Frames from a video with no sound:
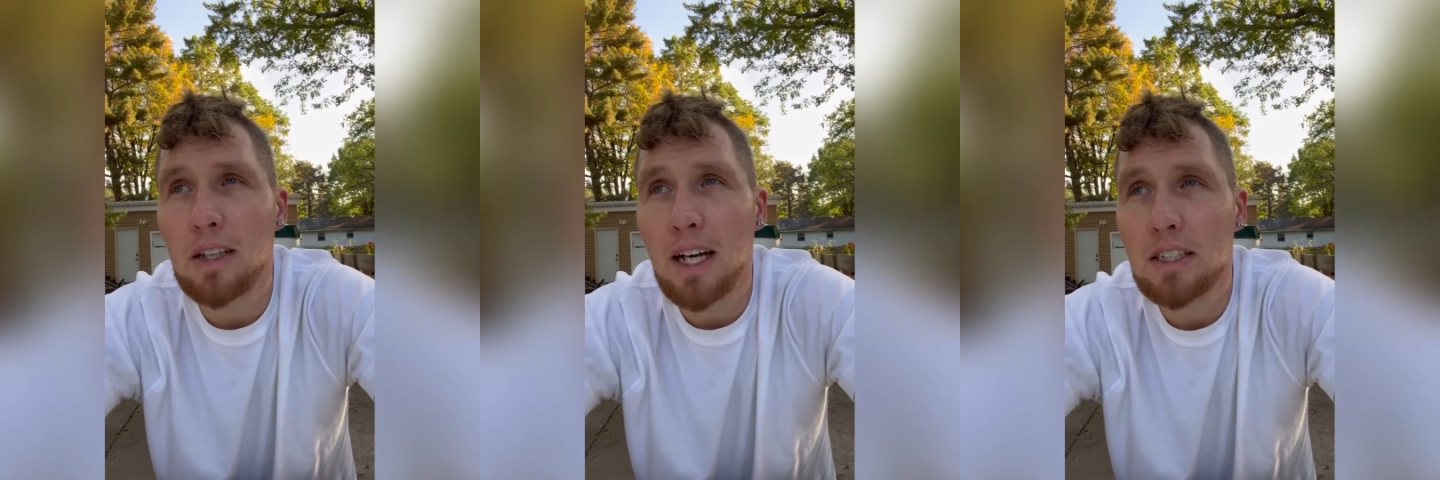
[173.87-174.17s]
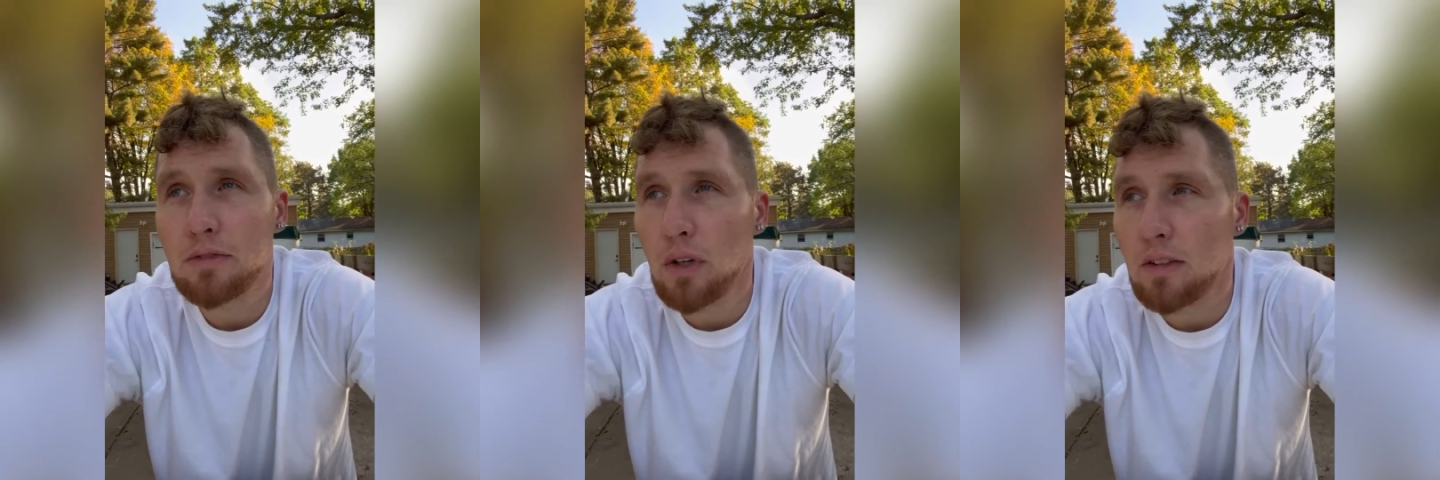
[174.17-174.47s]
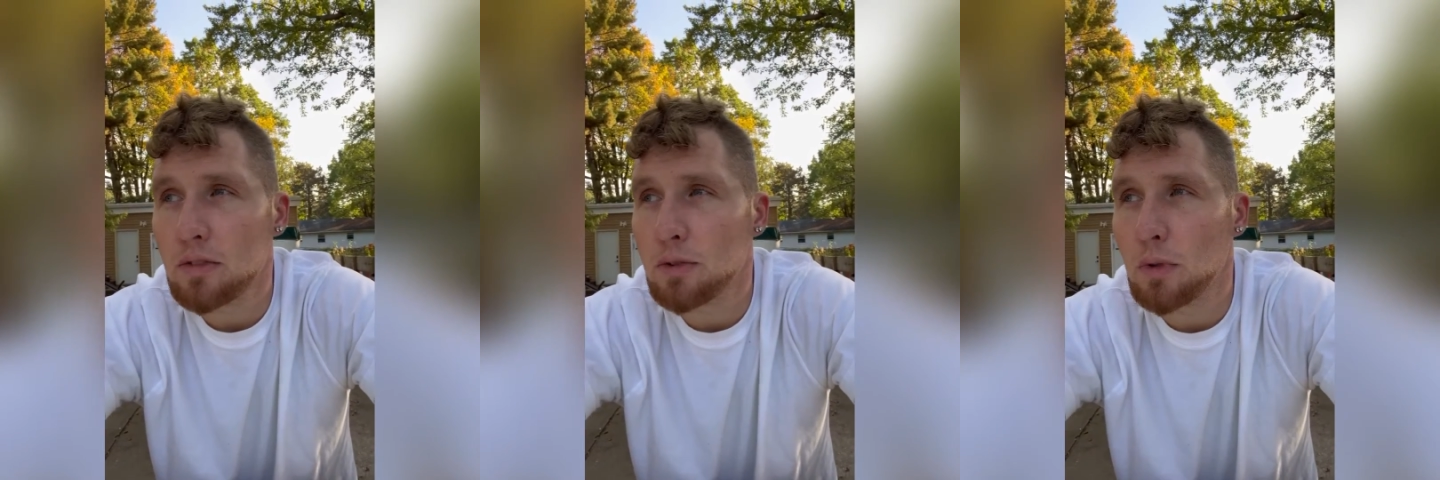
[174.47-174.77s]
lasts
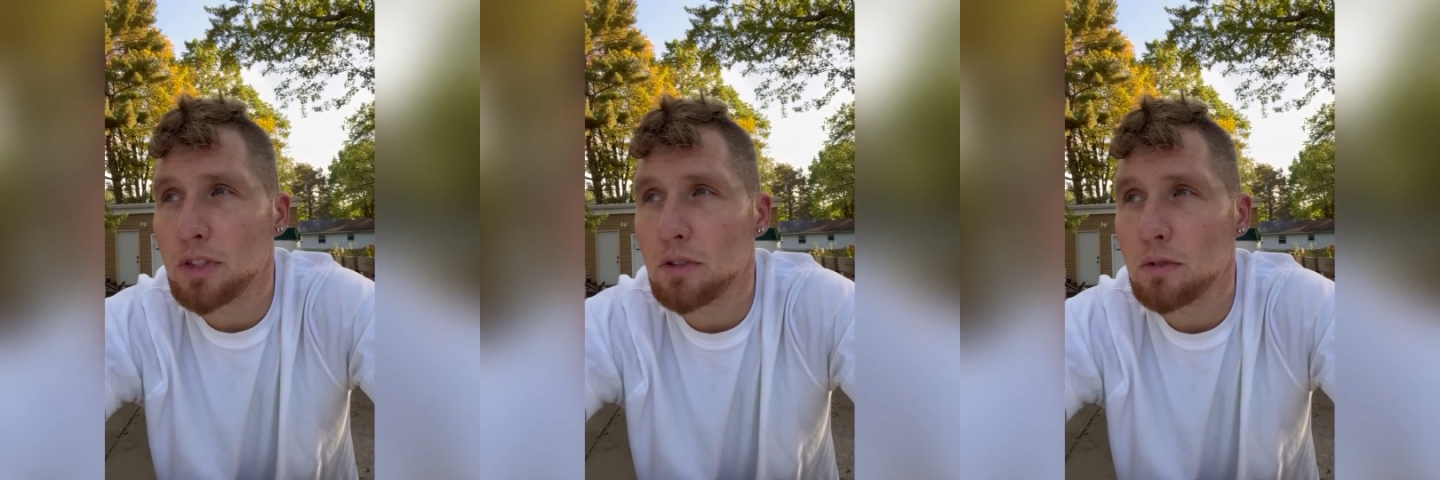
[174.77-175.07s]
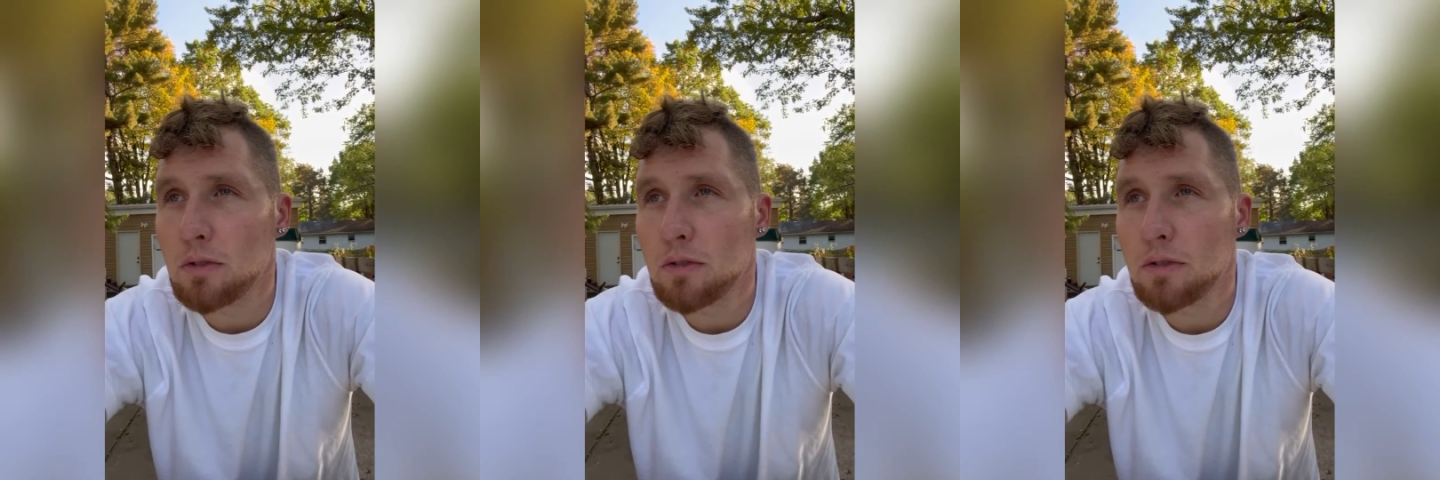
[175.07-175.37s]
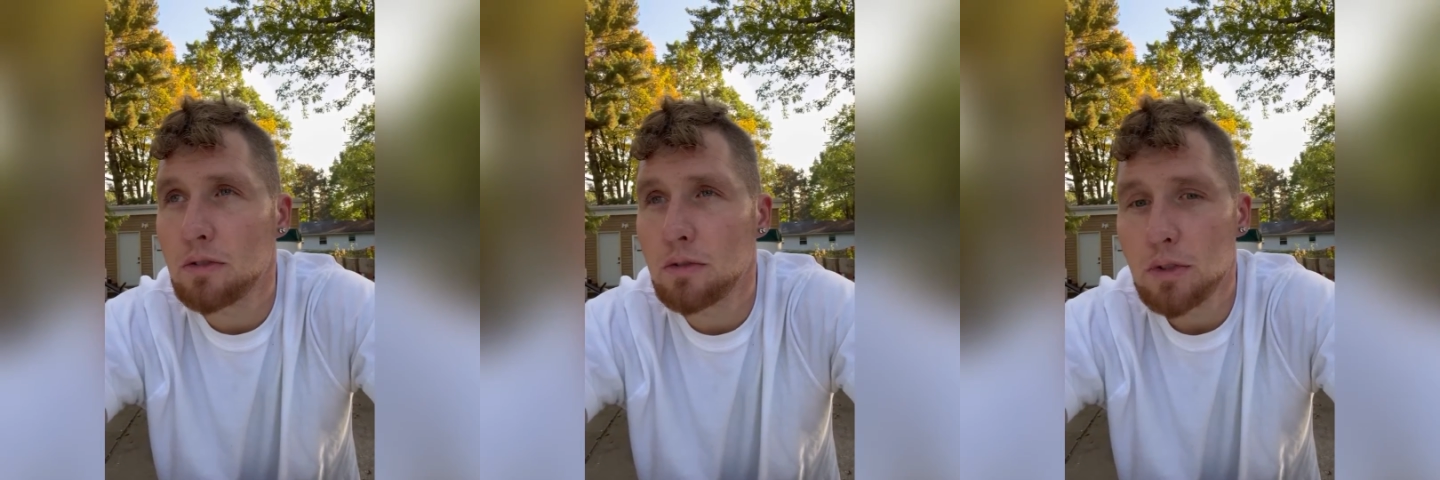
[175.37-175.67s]
forever is what you
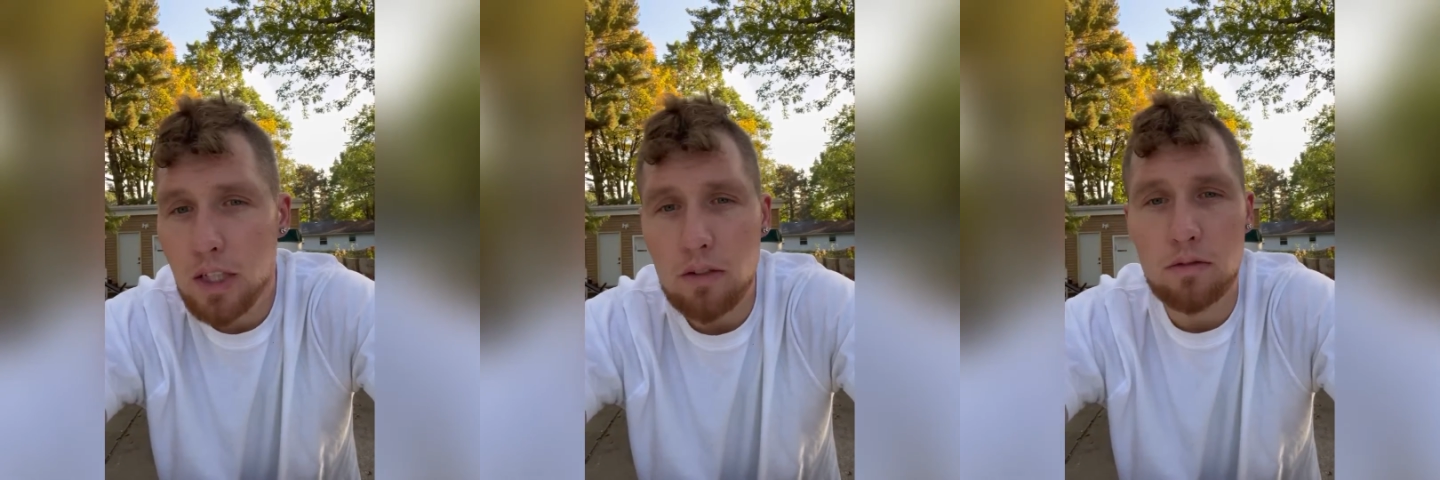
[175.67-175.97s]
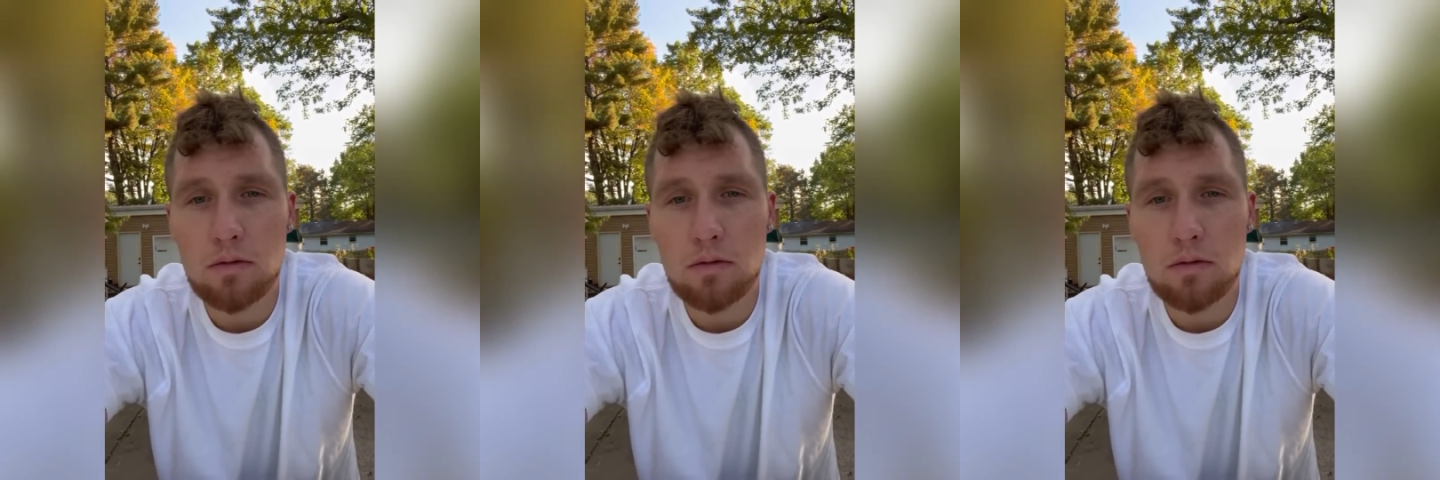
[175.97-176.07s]
give.